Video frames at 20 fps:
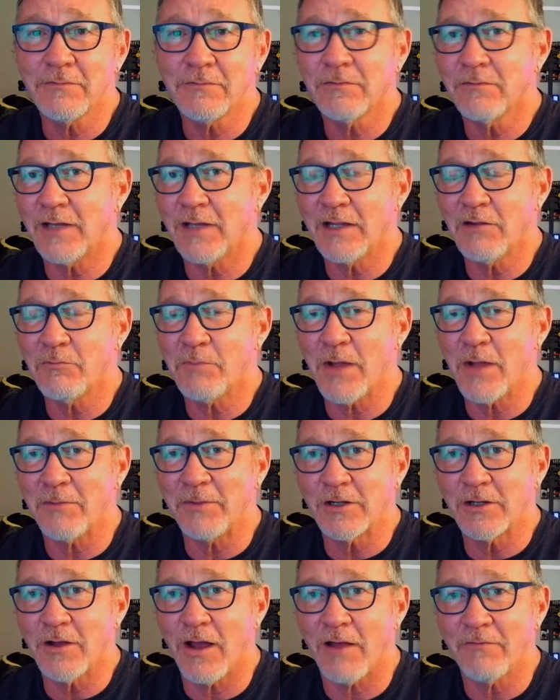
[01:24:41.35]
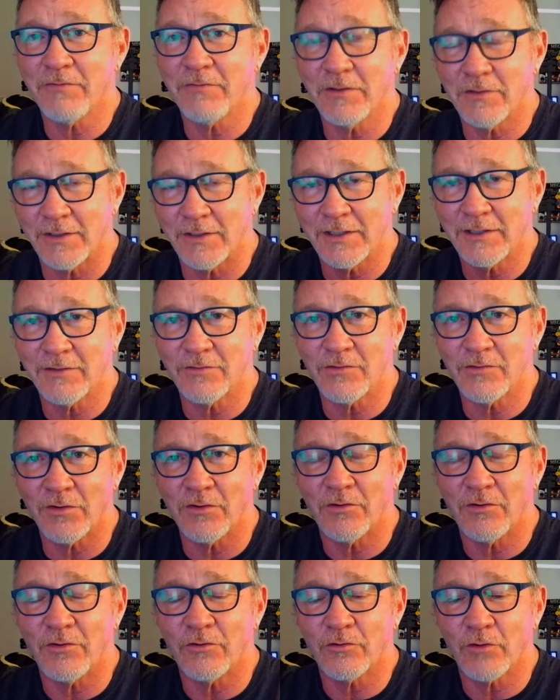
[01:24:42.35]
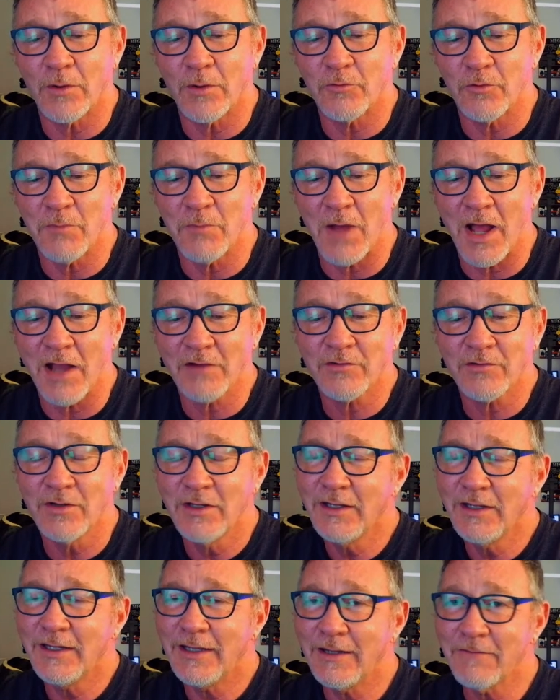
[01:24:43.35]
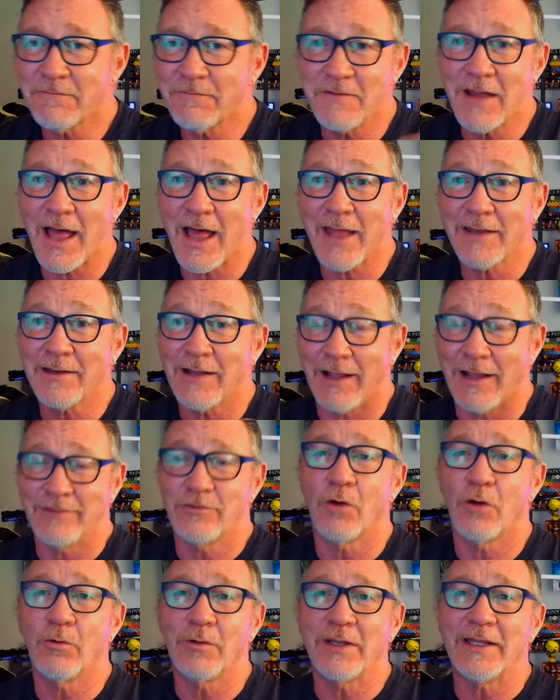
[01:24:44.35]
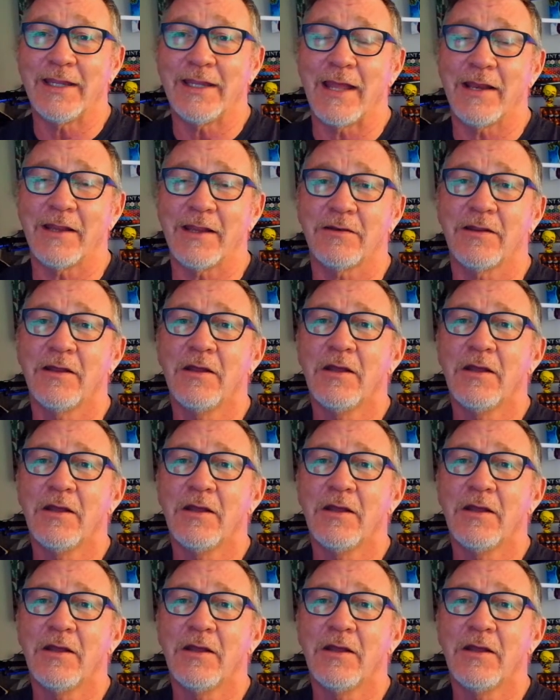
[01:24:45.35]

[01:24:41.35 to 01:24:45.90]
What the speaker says: They have bought me coffee. The link is in the description box. If not, I totally get it.